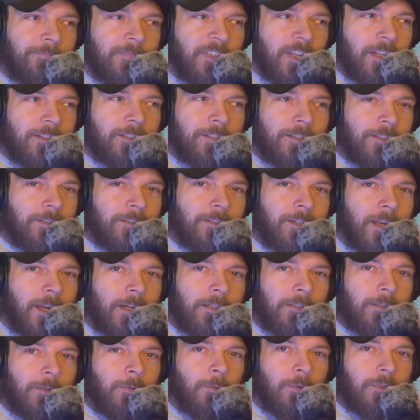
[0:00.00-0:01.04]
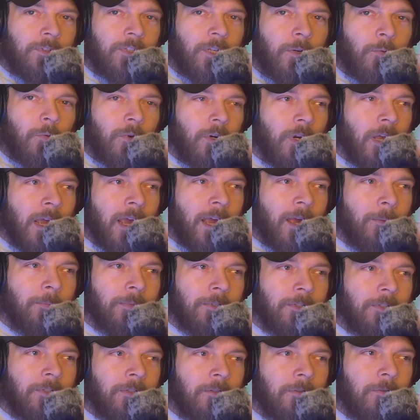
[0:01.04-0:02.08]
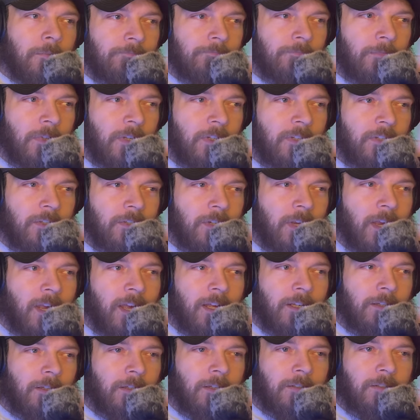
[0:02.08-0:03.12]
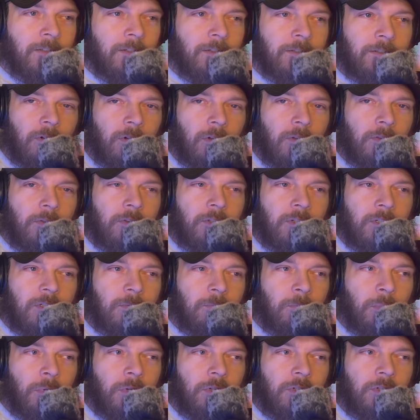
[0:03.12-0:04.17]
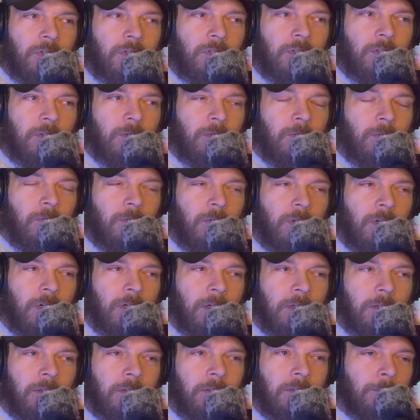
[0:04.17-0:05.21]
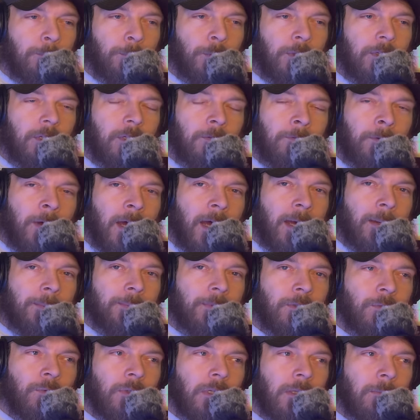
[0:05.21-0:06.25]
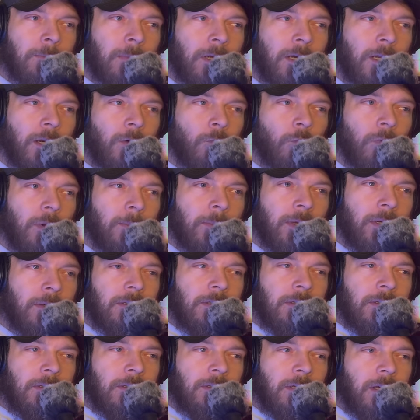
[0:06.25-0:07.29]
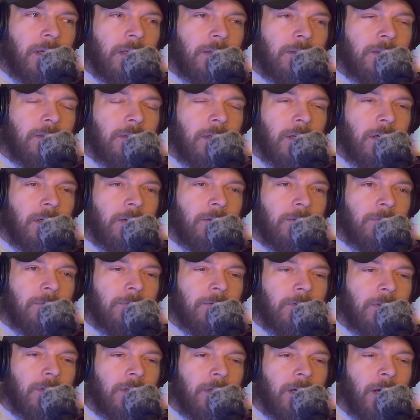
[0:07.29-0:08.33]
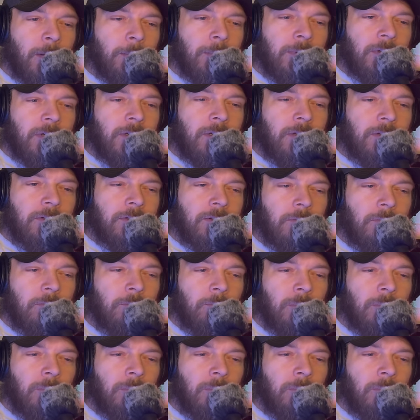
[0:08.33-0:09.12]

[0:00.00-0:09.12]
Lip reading: That's exactly what they want to happen, too. It's sad because it's all this push to put a divide between men and women instead of helping us